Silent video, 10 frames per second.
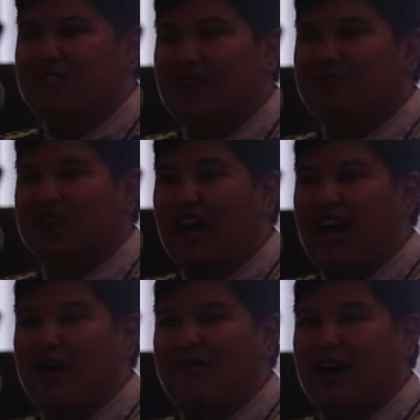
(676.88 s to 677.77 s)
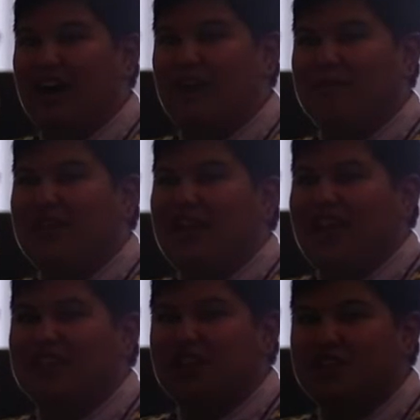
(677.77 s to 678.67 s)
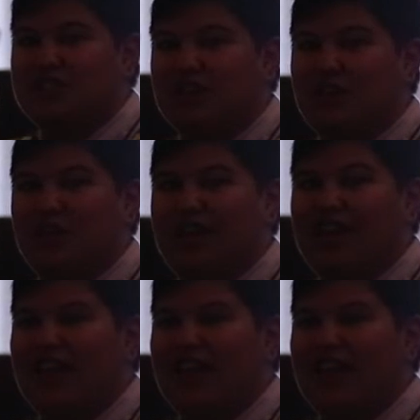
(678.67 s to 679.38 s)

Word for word: the same time, um, it's also